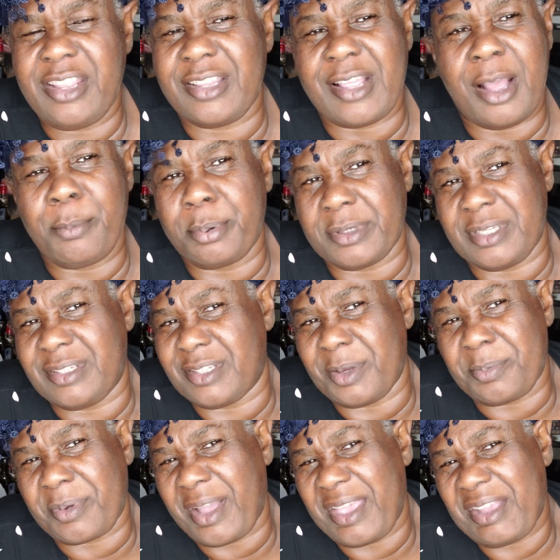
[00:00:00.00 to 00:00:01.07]
it and put it
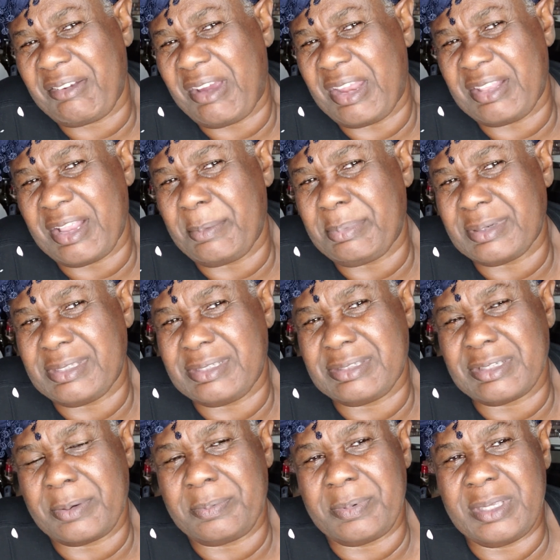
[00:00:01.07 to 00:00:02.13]
up. Because you grind it and put
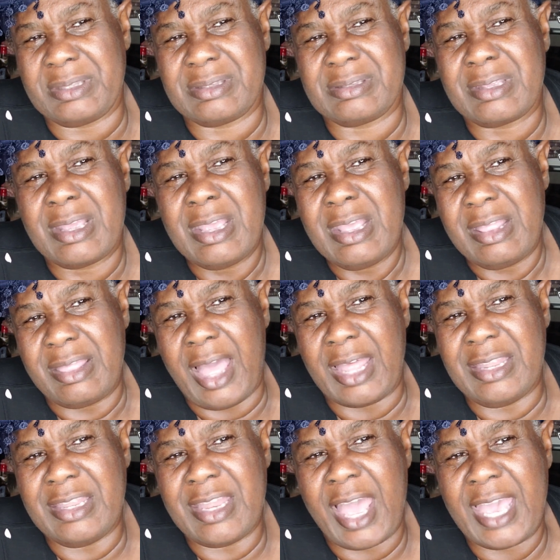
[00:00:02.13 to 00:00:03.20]
it up, it's
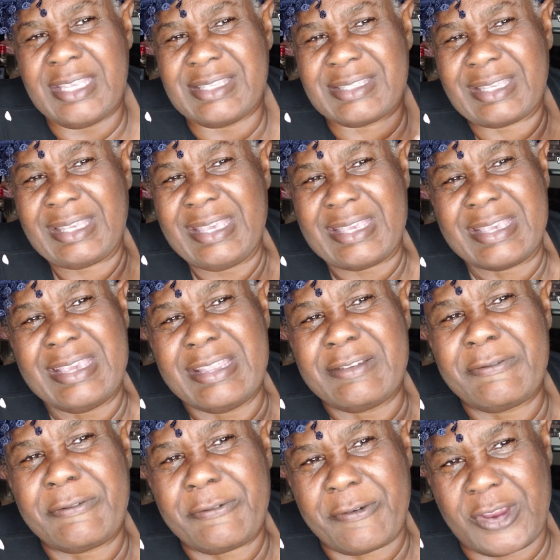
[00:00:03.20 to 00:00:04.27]
that nice kicking
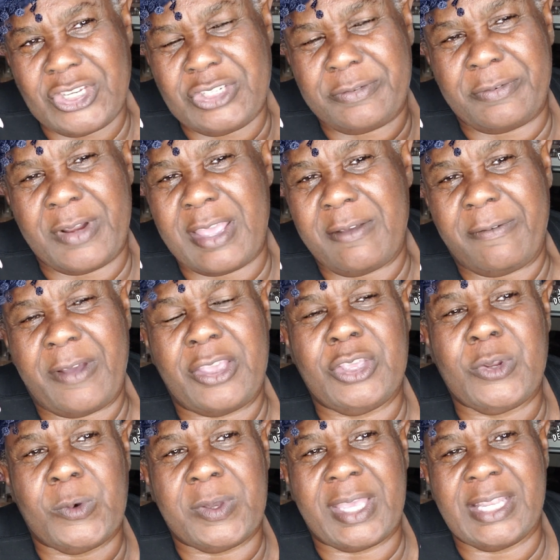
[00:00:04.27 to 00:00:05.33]
fresh flavor, you
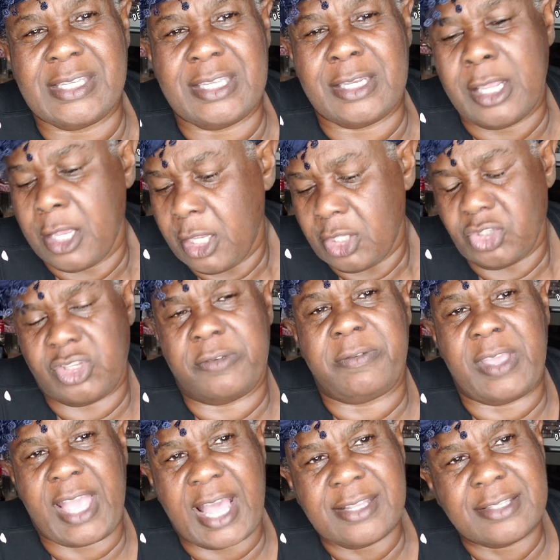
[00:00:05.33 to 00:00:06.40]
don't get it. So if
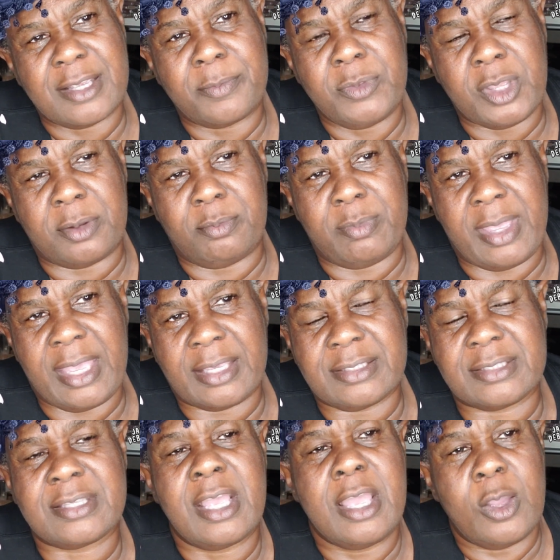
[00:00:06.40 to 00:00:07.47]
you got some
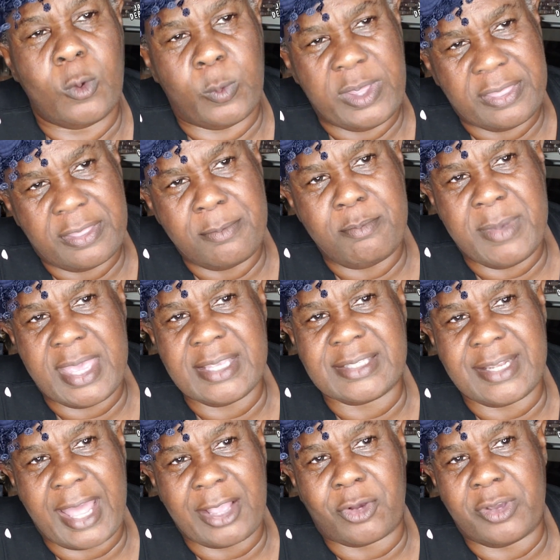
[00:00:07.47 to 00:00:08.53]
nutmegs with the mace,
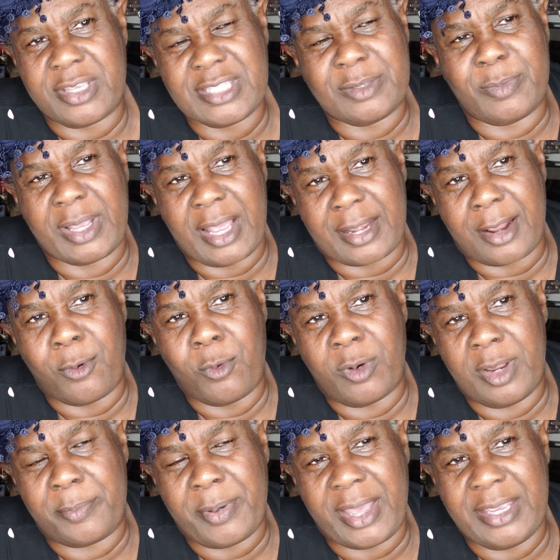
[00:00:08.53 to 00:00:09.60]
like how you see, I got a
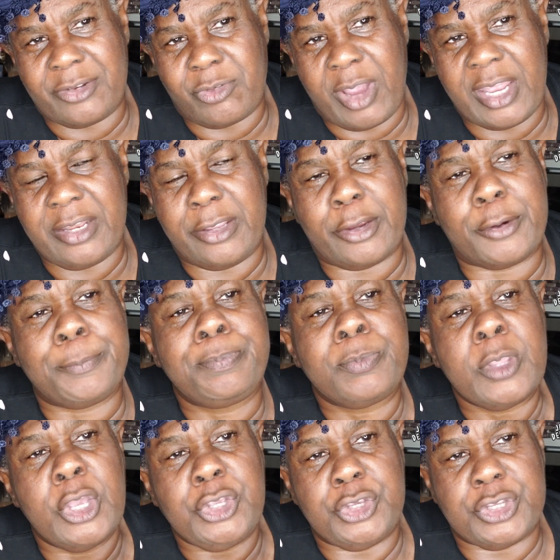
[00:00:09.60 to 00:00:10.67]
holy pie right there.
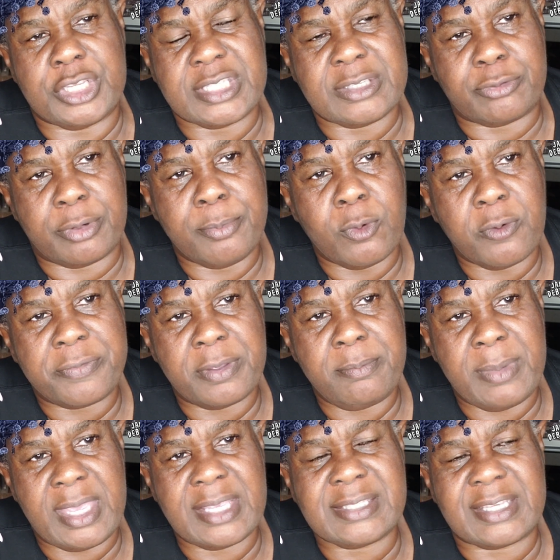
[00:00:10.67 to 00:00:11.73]
You just remove the
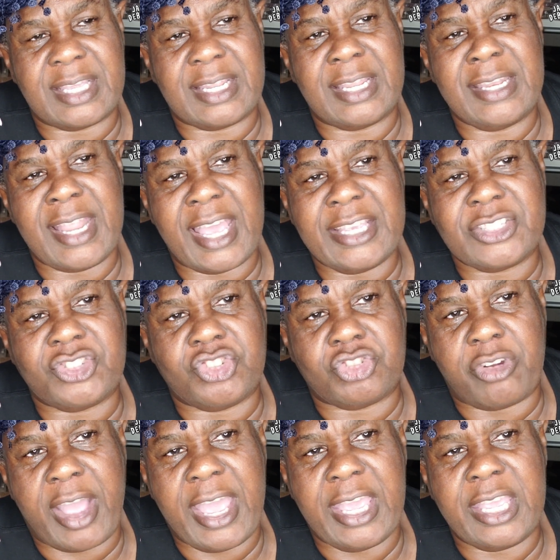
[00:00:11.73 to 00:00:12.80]
mace, get a nice
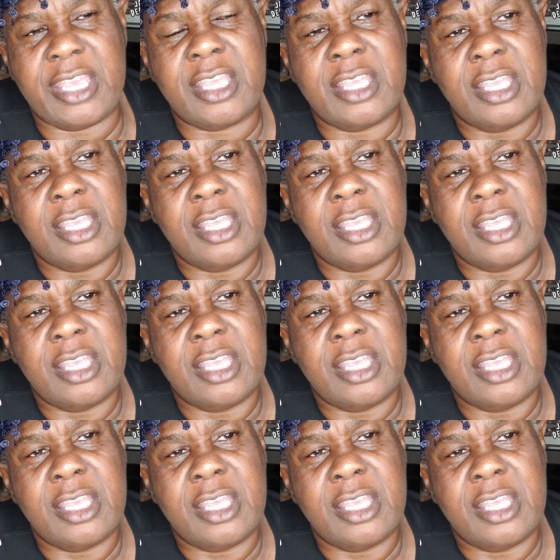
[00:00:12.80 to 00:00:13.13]
dry,